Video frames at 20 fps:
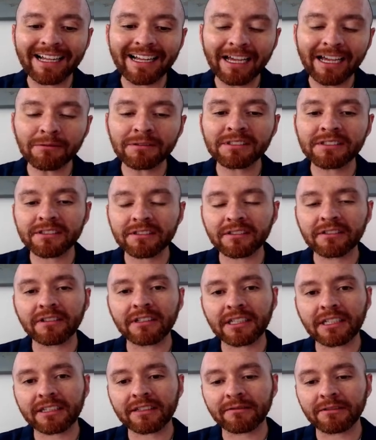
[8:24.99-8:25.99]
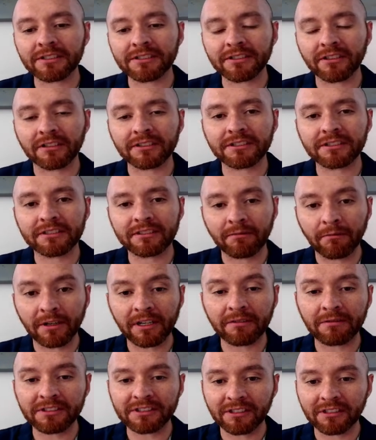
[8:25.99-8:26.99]
I would still look at the results, the
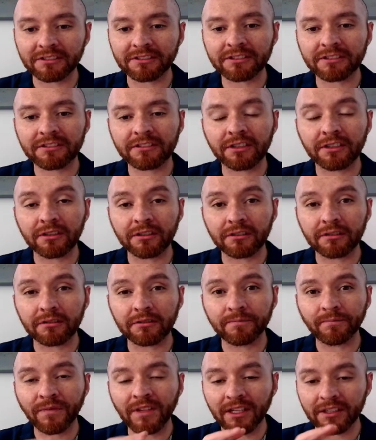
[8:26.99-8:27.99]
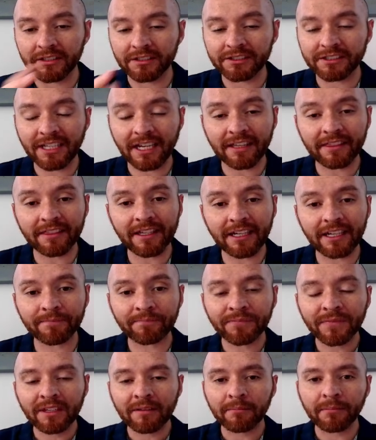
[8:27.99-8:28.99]
written results, to understand
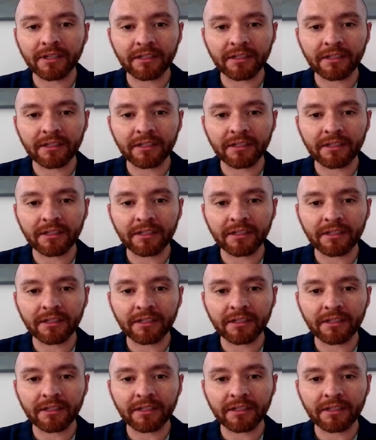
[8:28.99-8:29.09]
that.